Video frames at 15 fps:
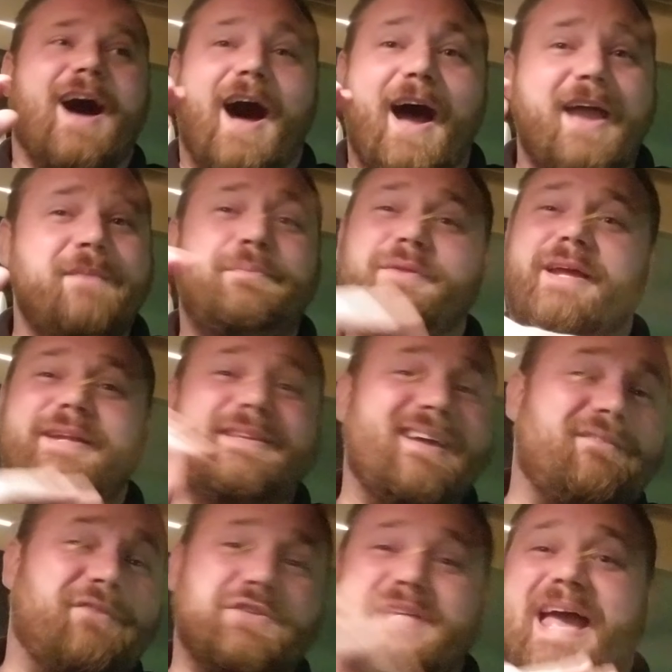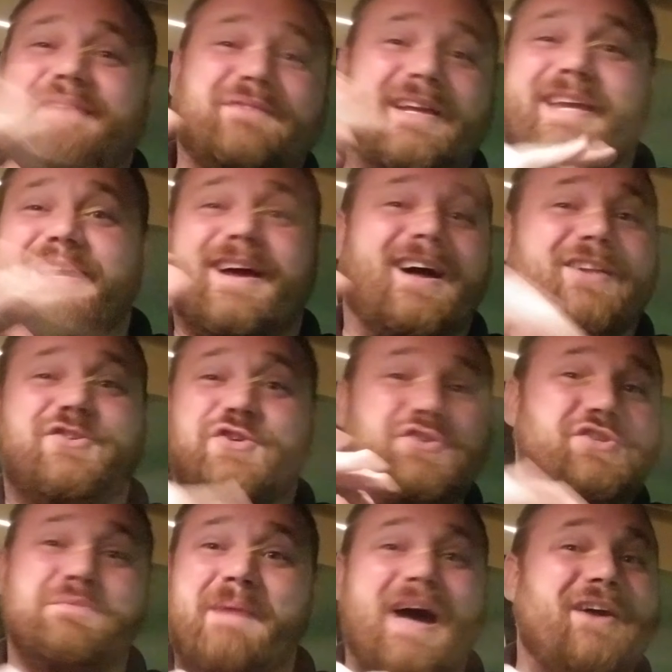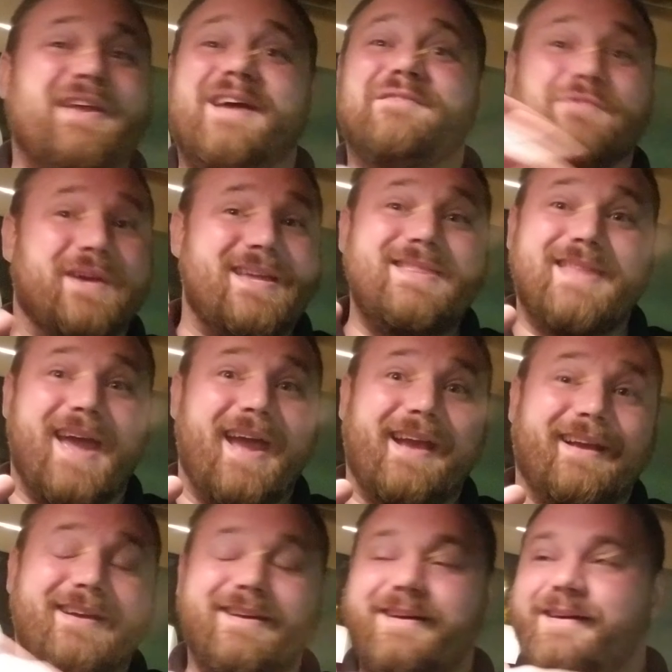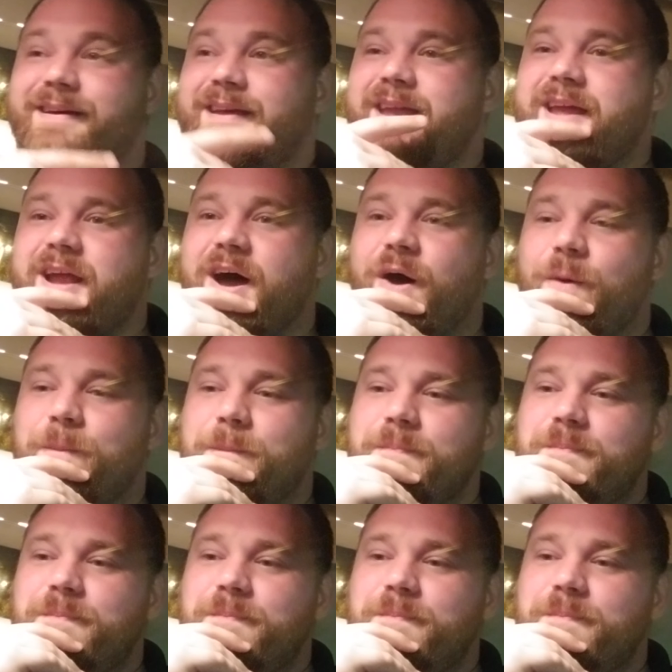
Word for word: I play devil's advocate on just about everything, you know.